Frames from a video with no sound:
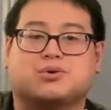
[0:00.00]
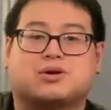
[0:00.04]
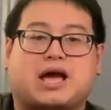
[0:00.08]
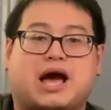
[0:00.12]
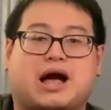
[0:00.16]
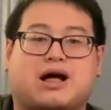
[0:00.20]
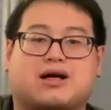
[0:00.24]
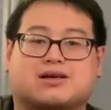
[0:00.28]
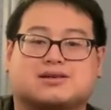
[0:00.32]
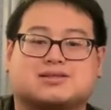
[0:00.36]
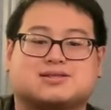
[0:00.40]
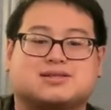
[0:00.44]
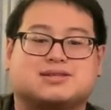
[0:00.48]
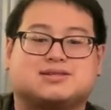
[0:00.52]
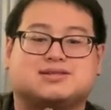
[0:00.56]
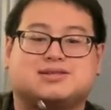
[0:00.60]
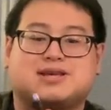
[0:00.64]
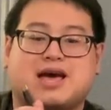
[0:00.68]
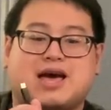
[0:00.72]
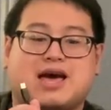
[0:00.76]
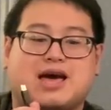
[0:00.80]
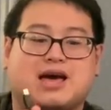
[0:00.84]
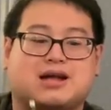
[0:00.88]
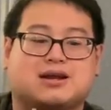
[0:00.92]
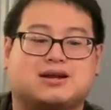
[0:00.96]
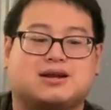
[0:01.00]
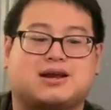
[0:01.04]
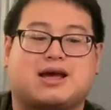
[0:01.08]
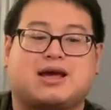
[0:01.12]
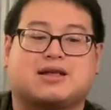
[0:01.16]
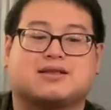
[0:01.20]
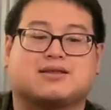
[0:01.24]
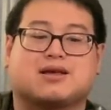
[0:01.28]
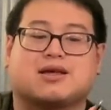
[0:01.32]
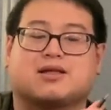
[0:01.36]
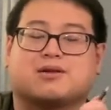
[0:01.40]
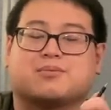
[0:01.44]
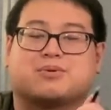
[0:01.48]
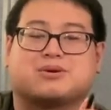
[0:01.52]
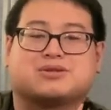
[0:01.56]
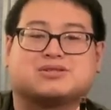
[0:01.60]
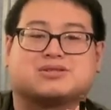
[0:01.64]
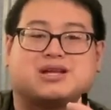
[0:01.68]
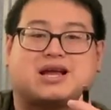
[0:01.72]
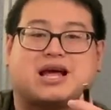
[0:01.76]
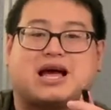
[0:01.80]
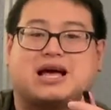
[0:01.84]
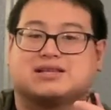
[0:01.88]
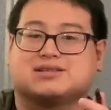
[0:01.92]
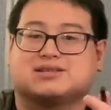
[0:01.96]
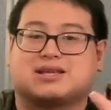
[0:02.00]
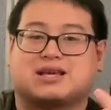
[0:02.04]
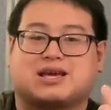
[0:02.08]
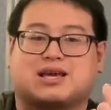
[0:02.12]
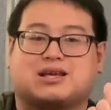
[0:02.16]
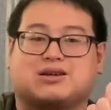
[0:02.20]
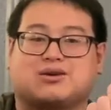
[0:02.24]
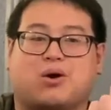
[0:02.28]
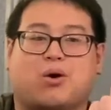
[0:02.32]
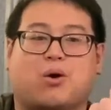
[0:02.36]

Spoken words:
Galaxy 10 and the other person has like an